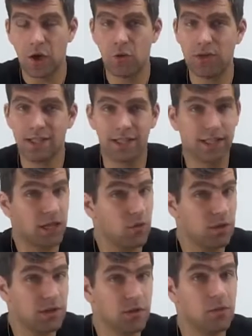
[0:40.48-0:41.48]
With the key
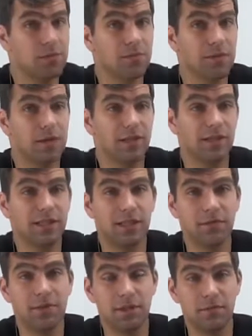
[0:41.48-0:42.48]
one though, it's a
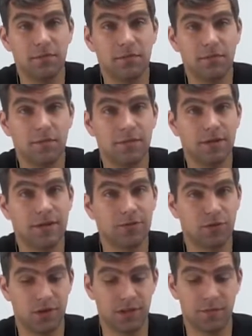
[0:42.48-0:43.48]
little bit
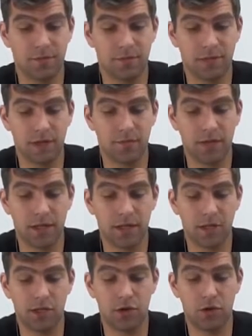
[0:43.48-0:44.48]
different
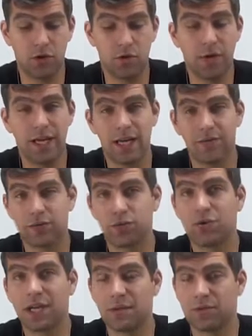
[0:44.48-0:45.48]
because we have
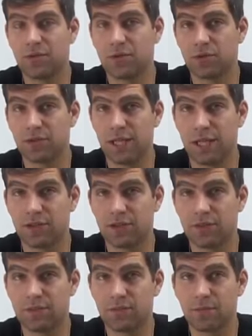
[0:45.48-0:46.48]
two types of
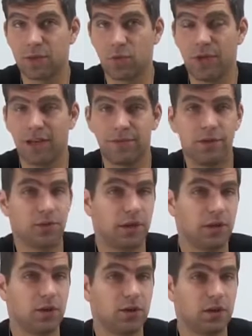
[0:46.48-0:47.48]
contacts. We have the
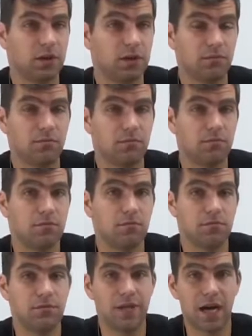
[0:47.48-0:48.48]
regular
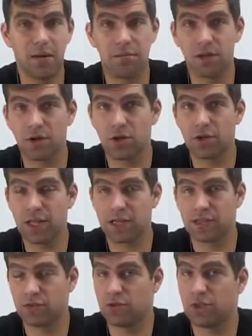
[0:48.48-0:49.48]
number
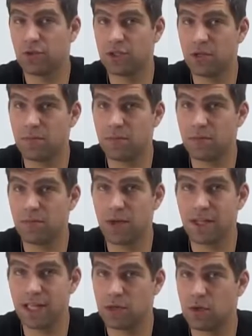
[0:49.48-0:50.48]
contacts, as you know them
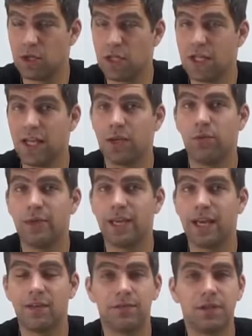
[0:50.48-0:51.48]
by now, and we
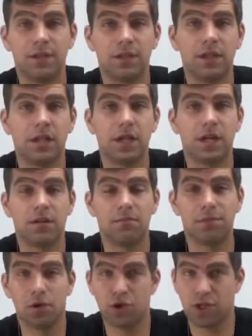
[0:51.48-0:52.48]
have the
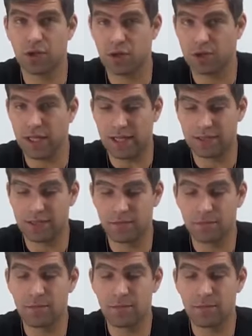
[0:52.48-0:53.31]
blockchain contacts.